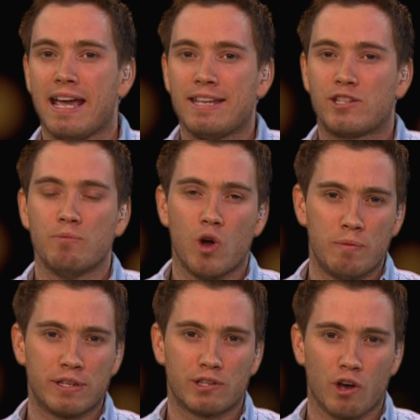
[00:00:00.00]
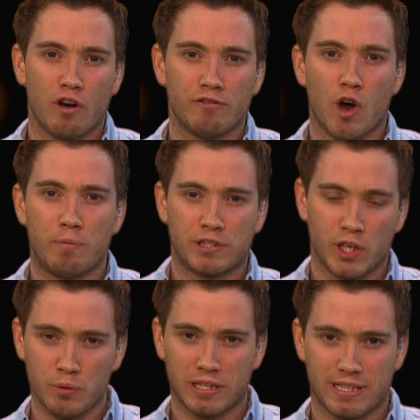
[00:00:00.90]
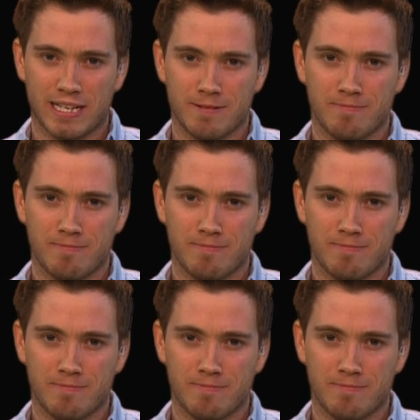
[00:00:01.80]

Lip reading: into moments of opportunity.